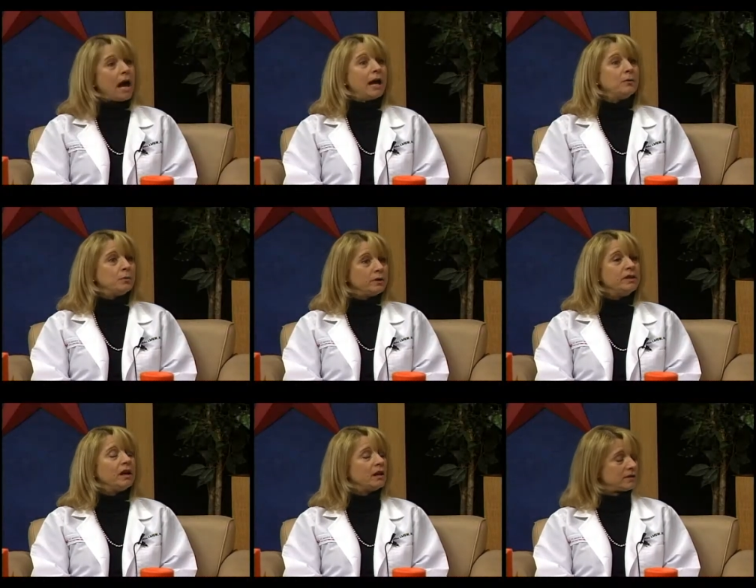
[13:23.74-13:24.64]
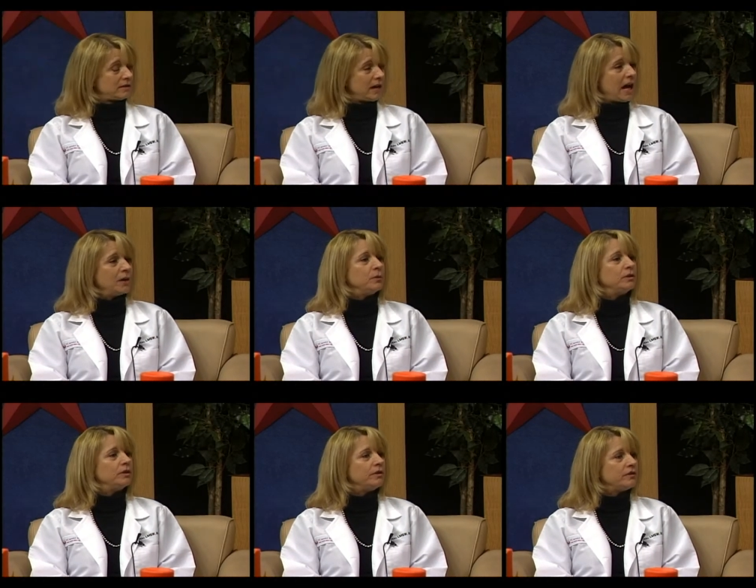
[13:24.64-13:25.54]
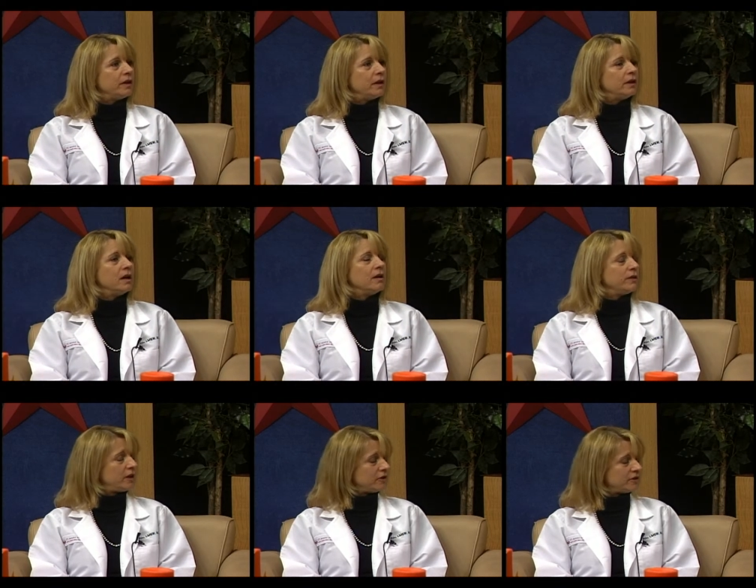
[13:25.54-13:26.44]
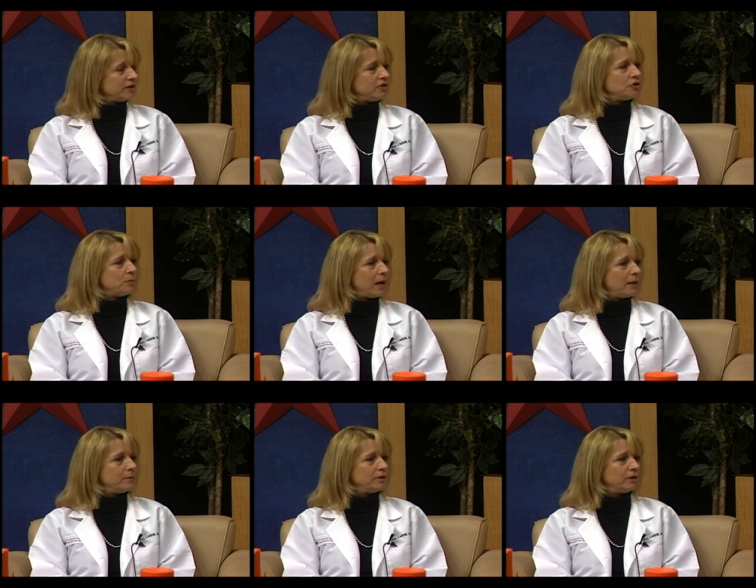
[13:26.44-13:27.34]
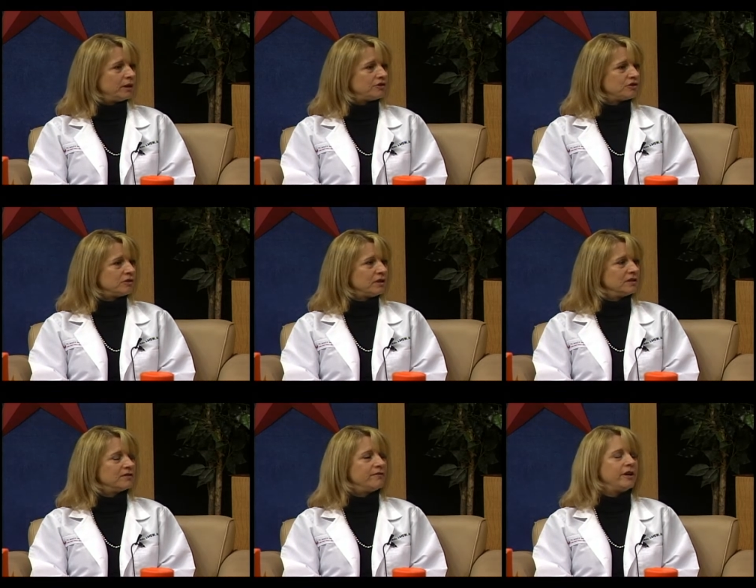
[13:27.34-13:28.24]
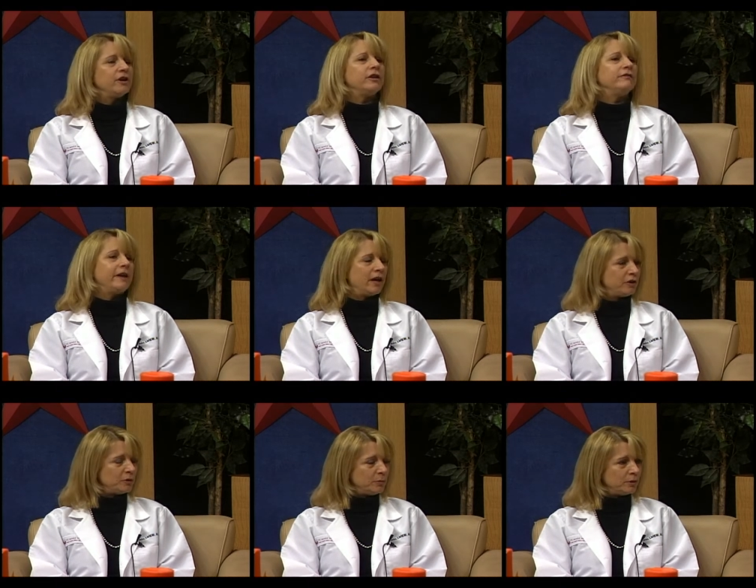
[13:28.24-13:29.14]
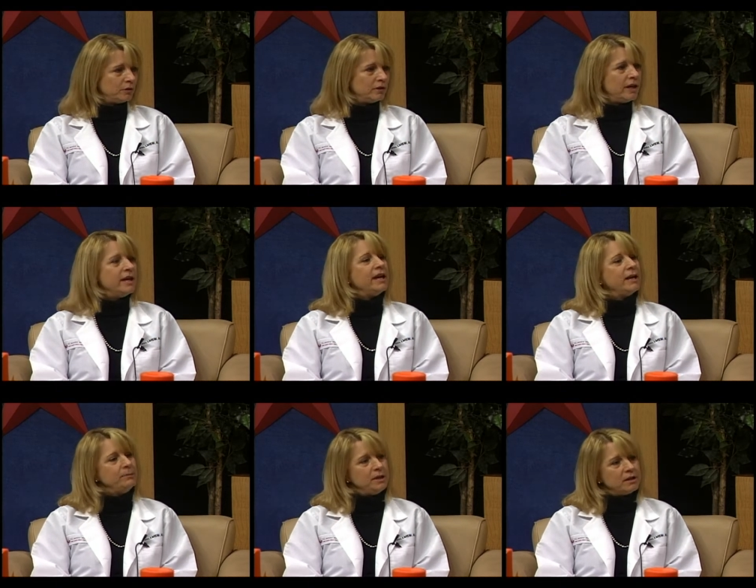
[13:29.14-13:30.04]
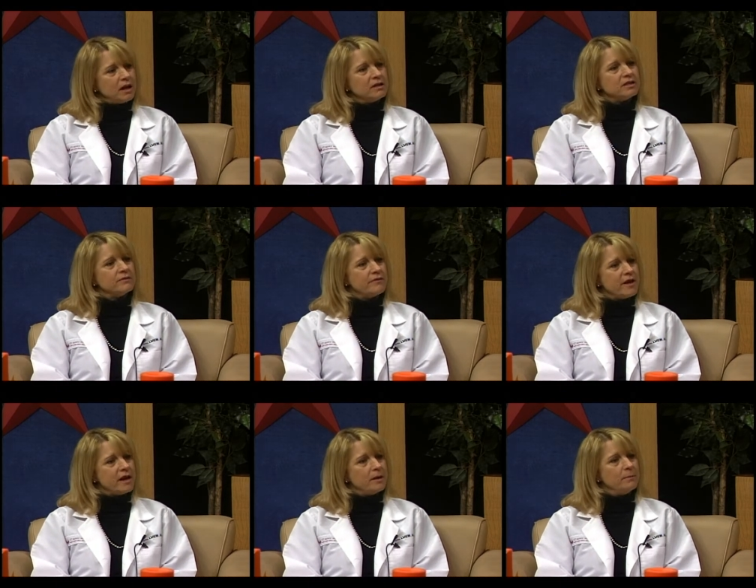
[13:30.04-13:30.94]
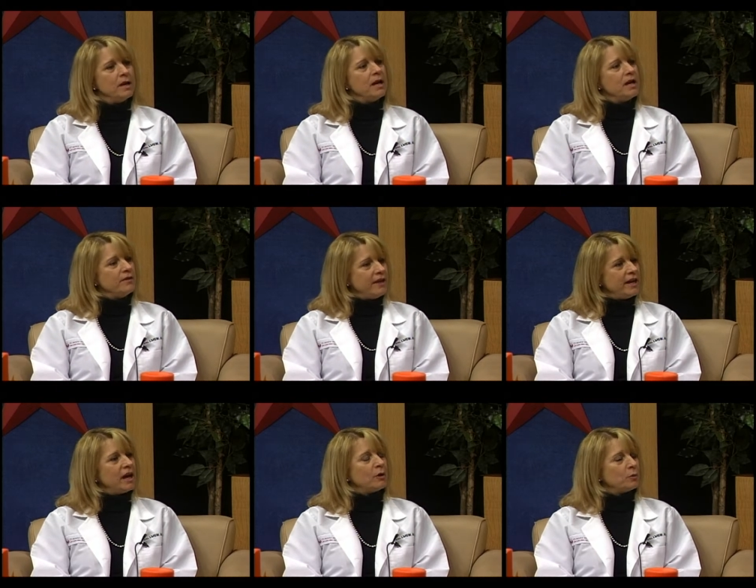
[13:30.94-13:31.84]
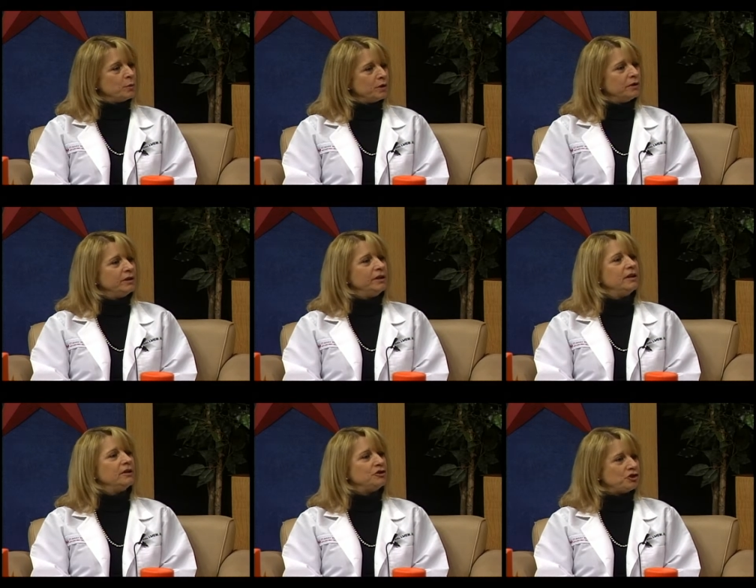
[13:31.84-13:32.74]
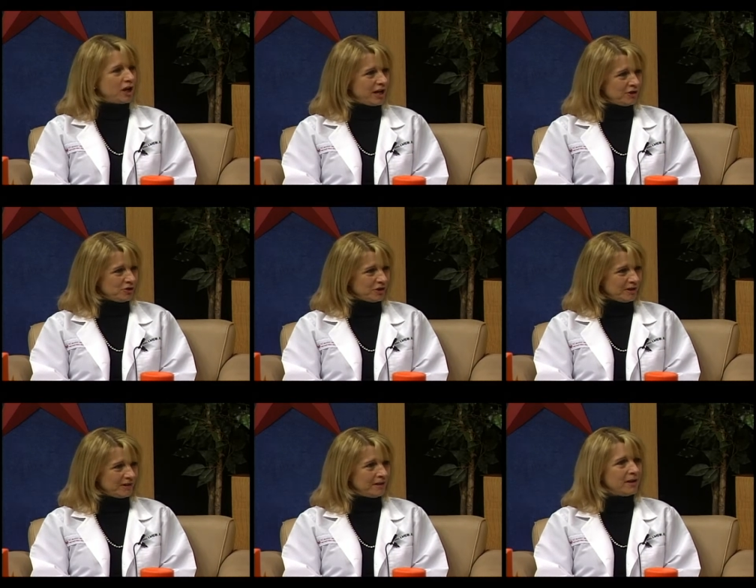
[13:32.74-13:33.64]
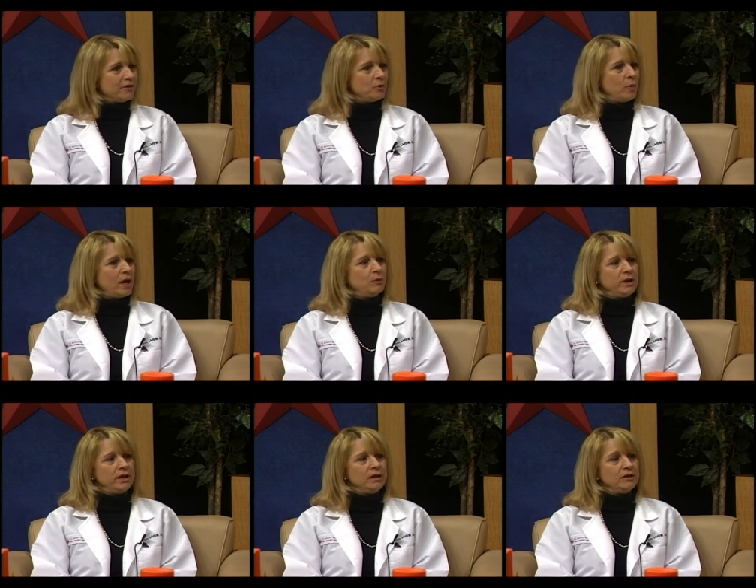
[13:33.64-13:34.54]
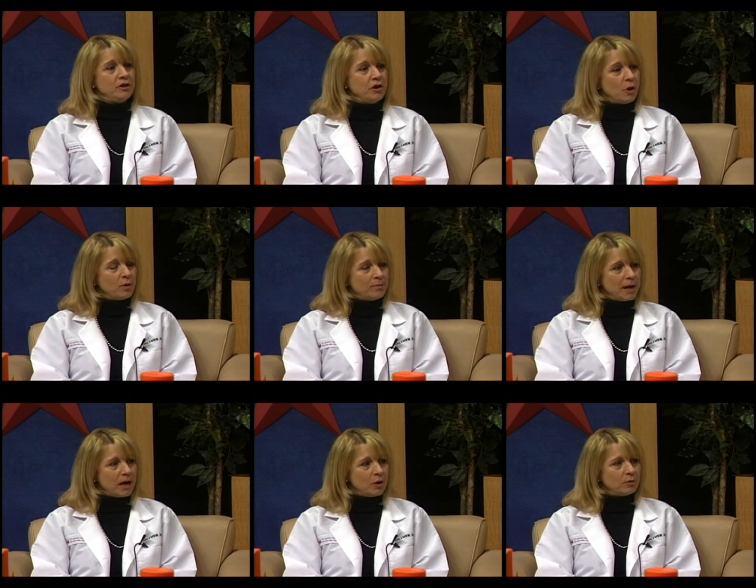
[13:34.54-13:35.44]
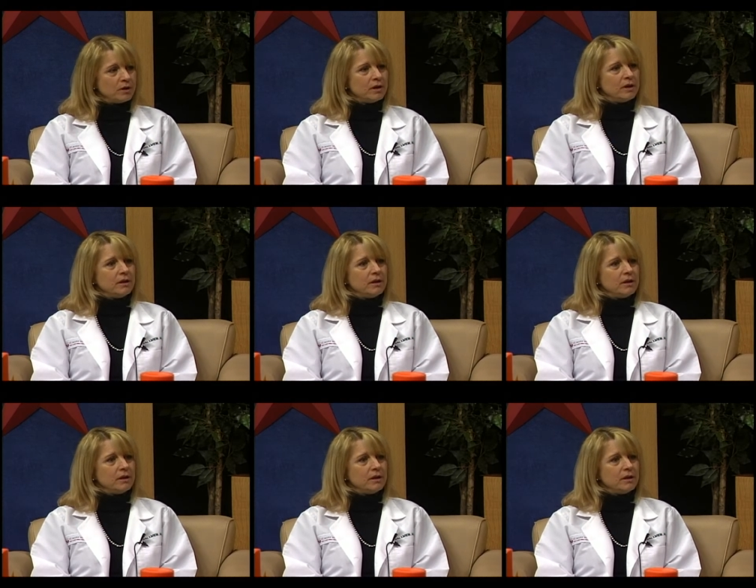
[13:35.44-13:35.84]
you. Yes, I really think that our senior population is very valuable, and because of them, they are really changing the way we know about,